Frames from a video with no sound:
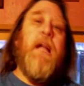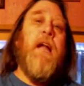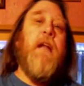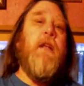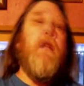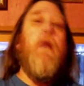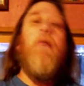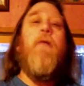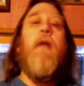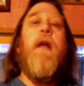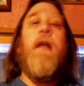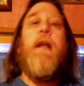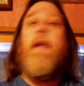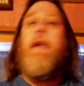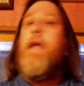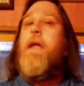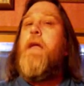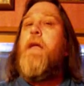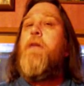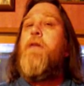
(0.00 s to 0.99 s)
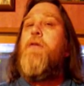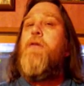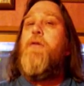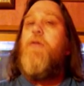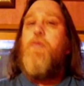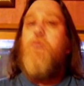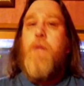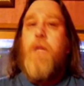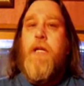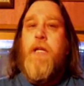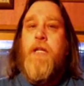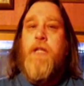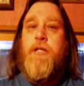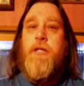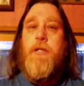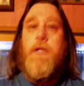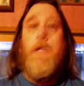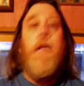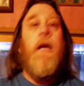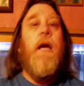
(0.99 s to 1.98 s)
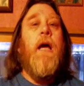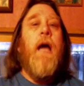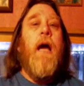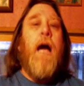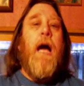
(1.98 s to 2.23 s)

that I don't like to get into is religion.